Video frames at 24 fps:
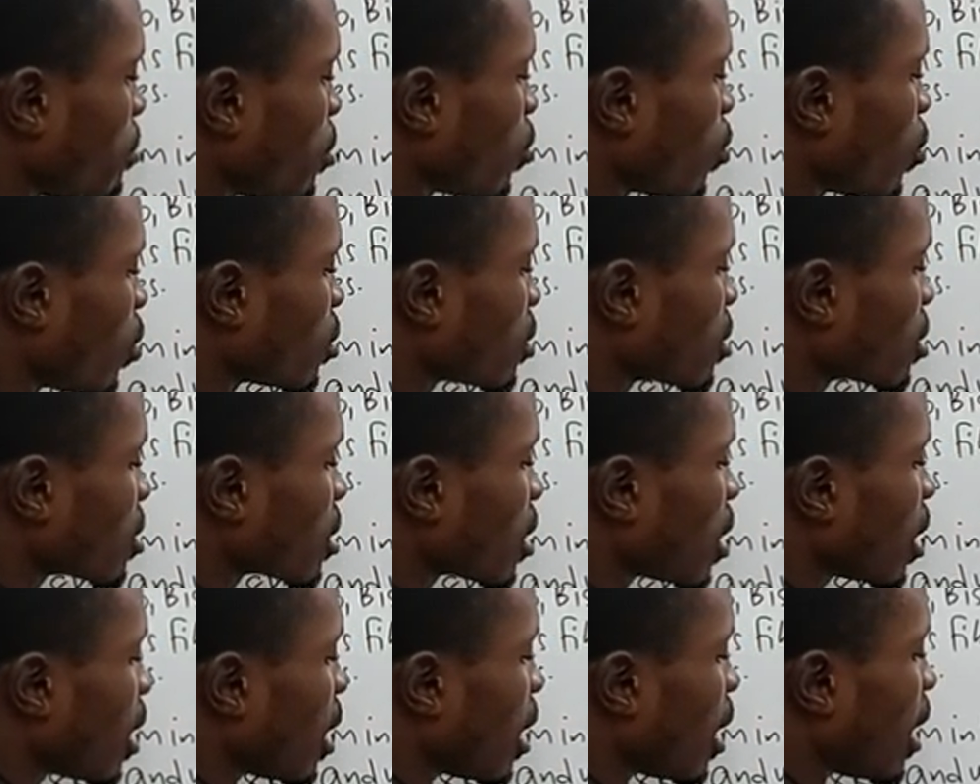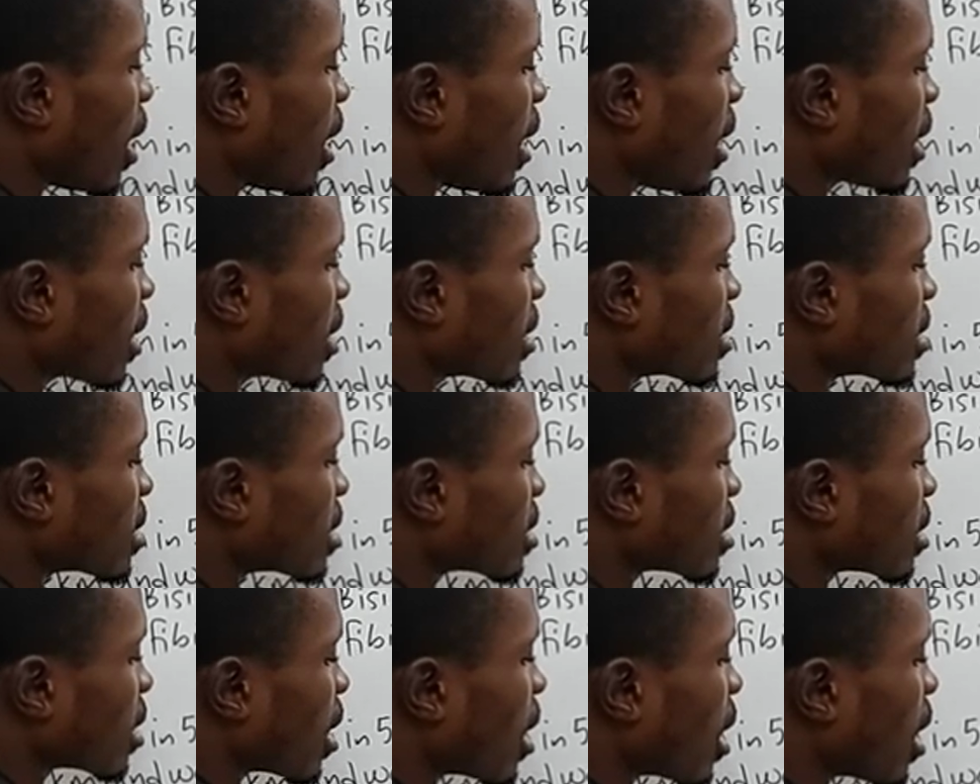be what?
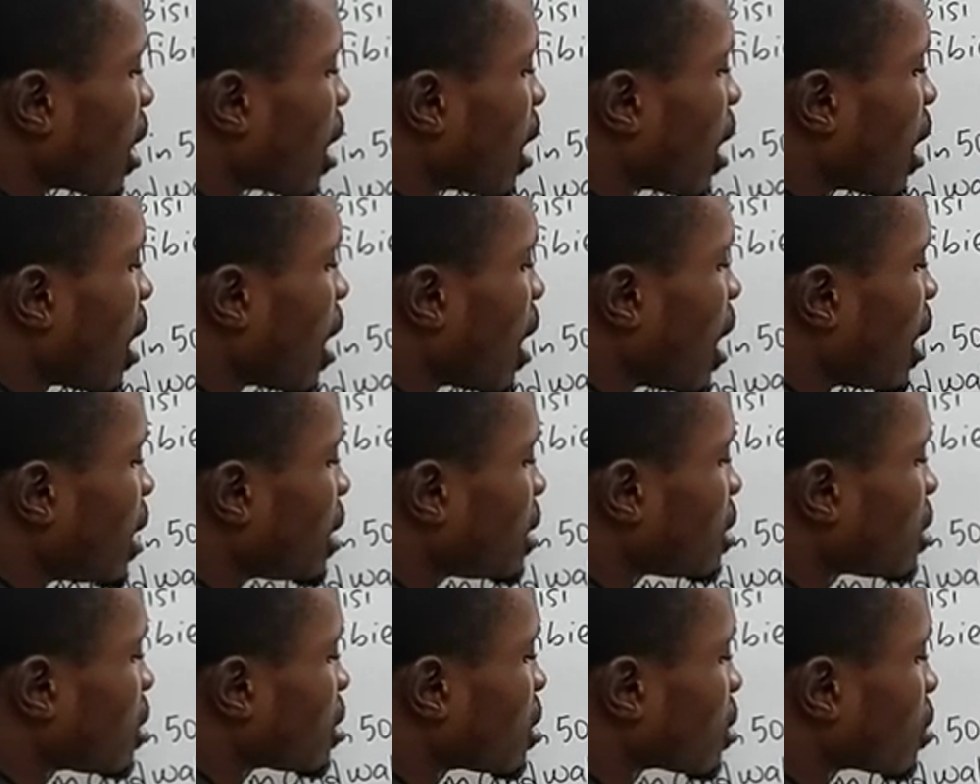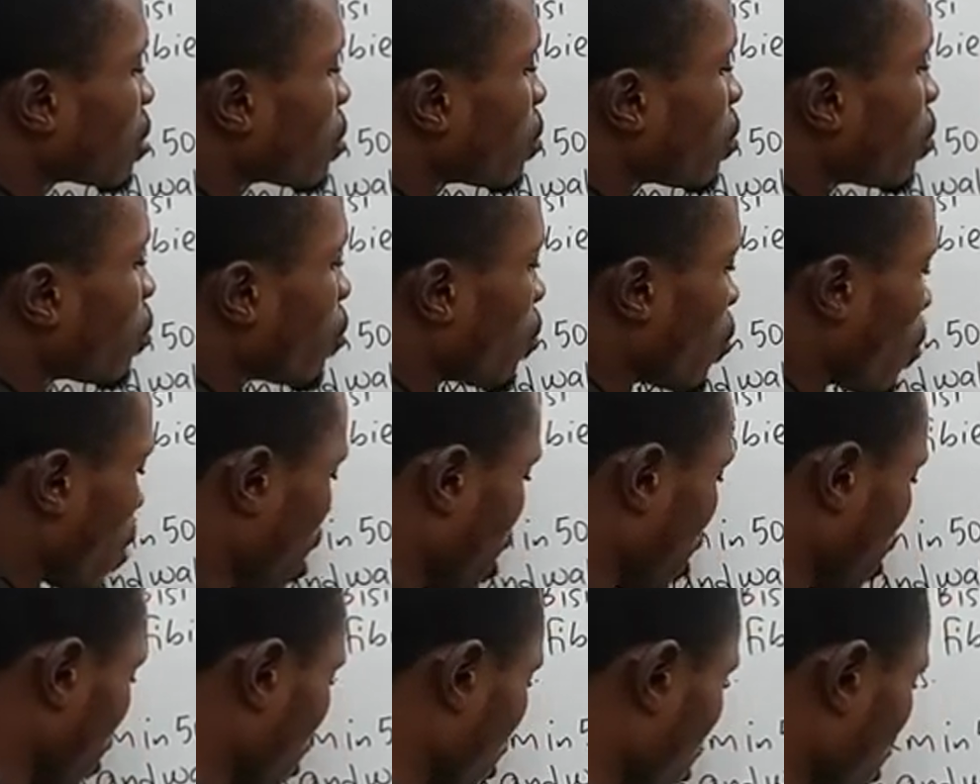X and
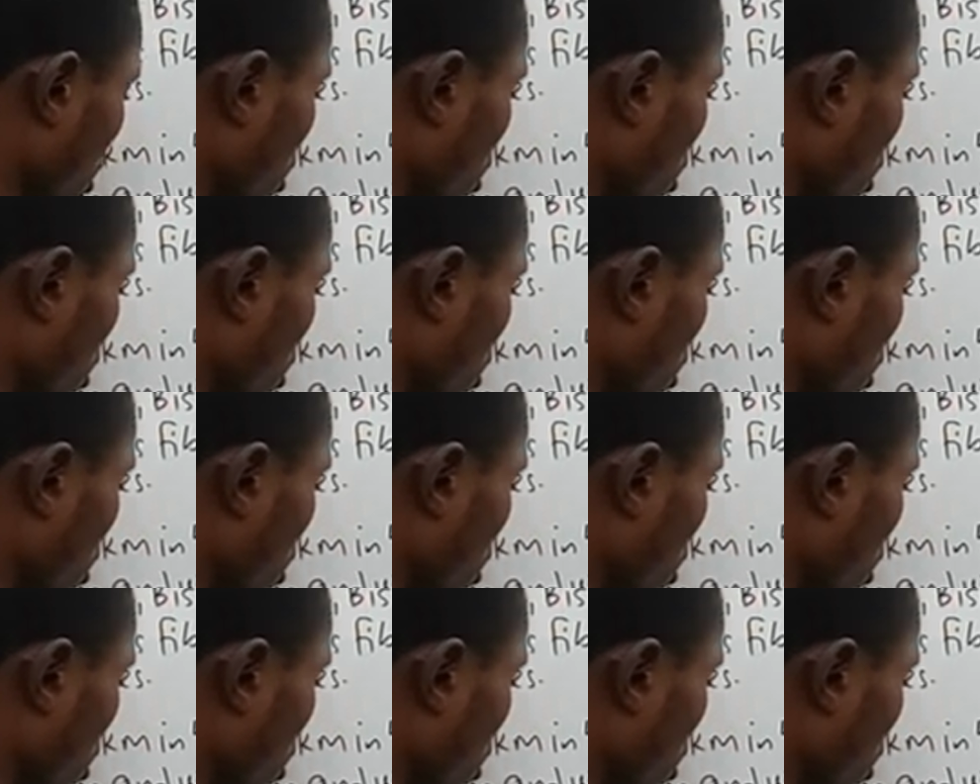y.